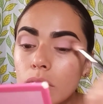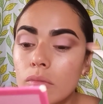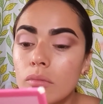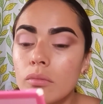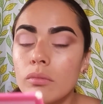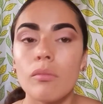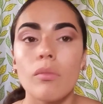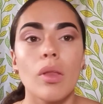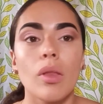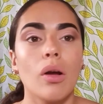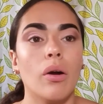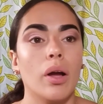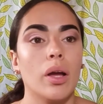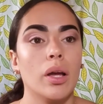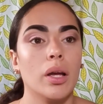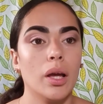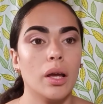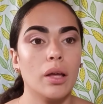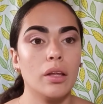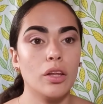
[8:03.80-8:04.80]
Okay, and
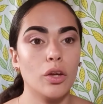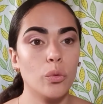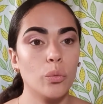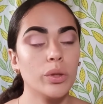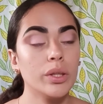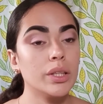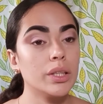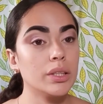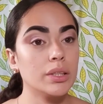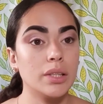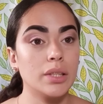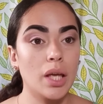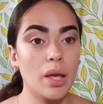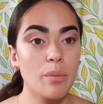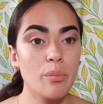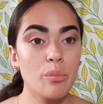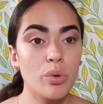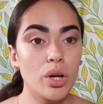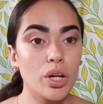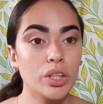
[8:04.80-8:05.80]
then with the same
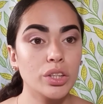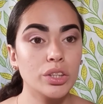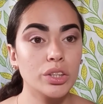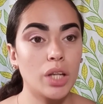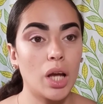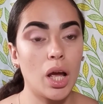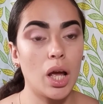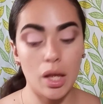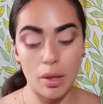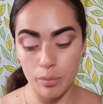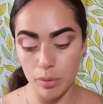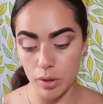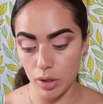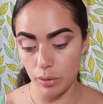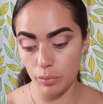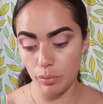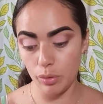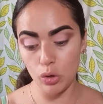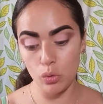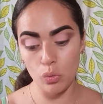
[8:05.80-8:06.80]
brush, I am going to be
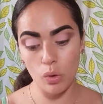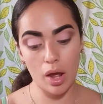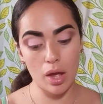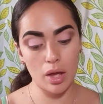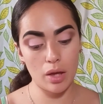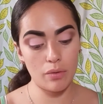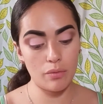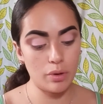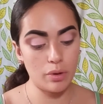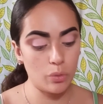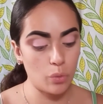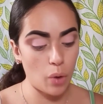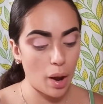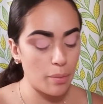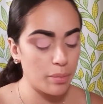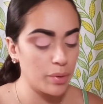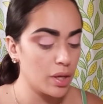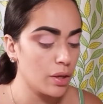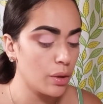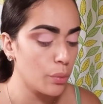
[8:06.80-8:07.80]
grabbing
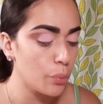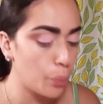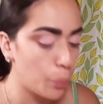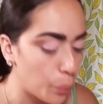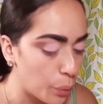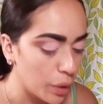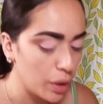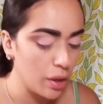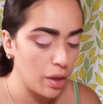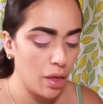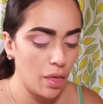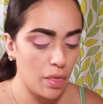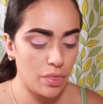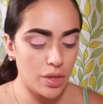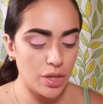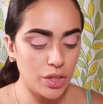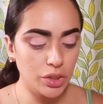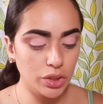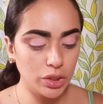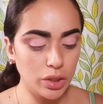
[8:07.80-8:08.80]
the
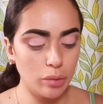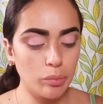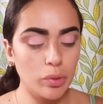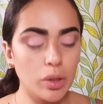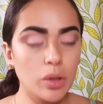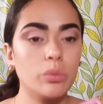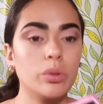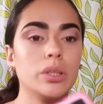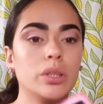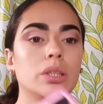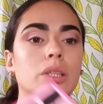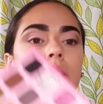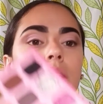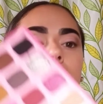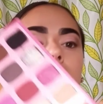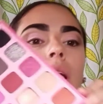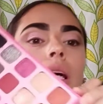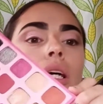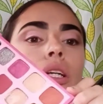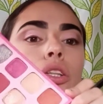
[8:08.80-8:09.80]
shimmer, which is the
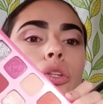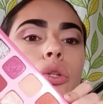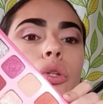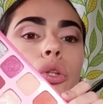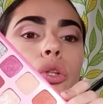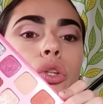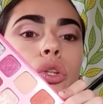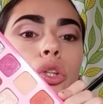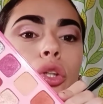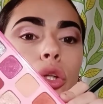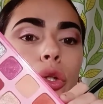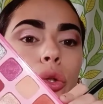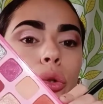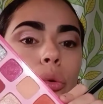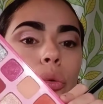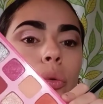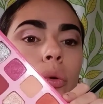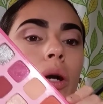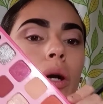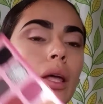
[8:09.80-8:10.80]
2,
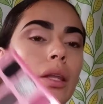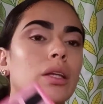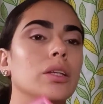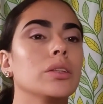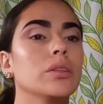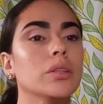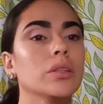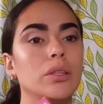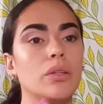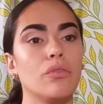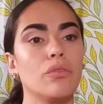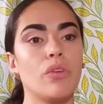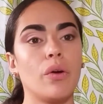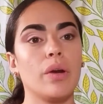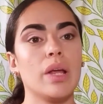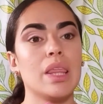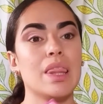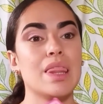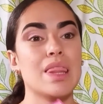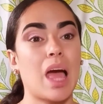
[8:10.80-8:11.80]
and this one's a very
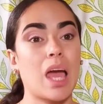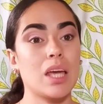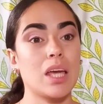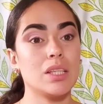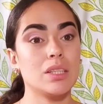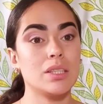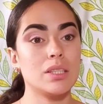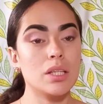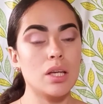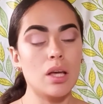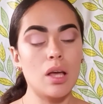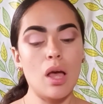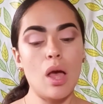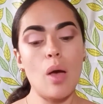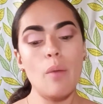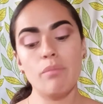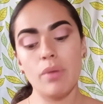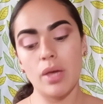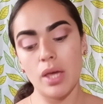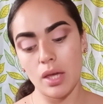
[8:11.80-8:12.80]
light
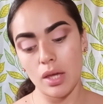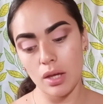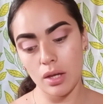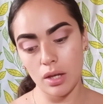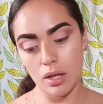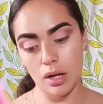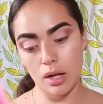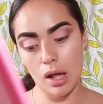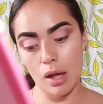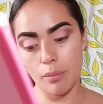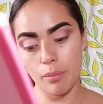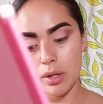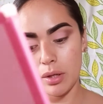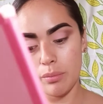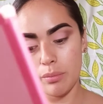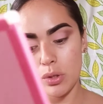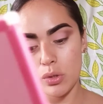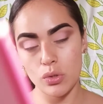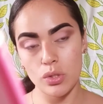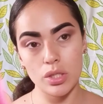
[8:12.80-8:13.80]
pink, and I am going to be
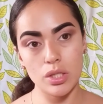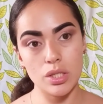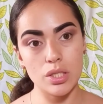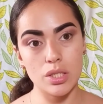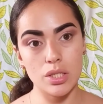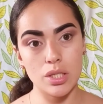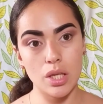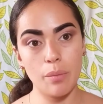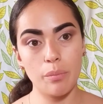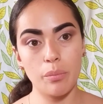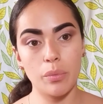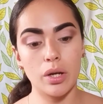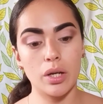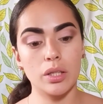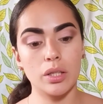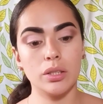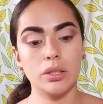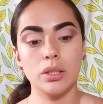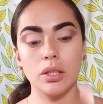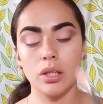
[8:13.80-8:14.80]
using the same brush,
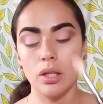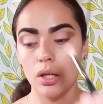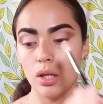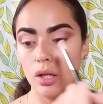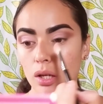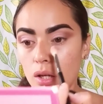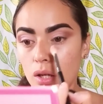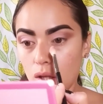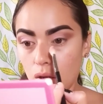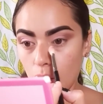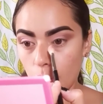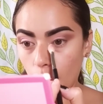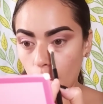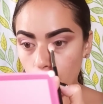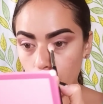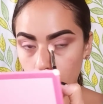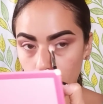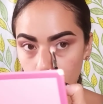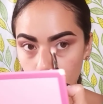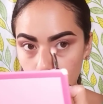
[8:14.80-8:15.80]
and I'm going to put in
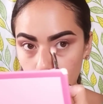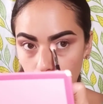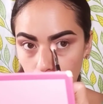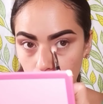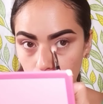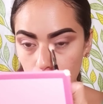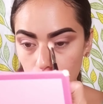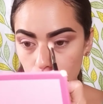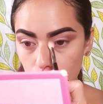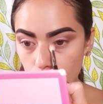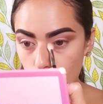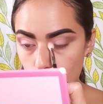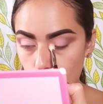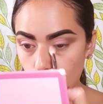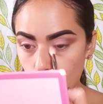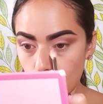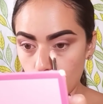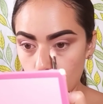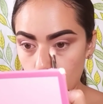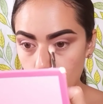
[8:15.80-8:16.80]
the inner
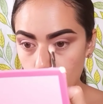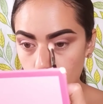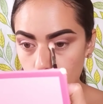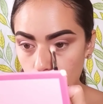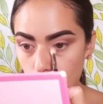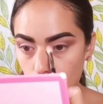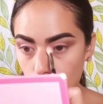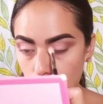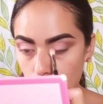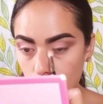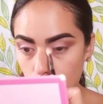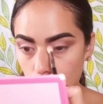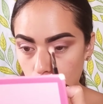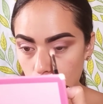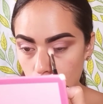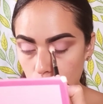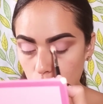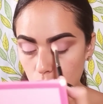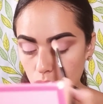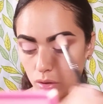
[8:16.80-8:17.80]
corner of the
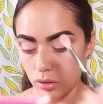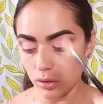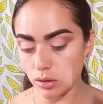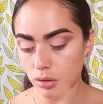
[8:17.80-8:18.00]
eyes,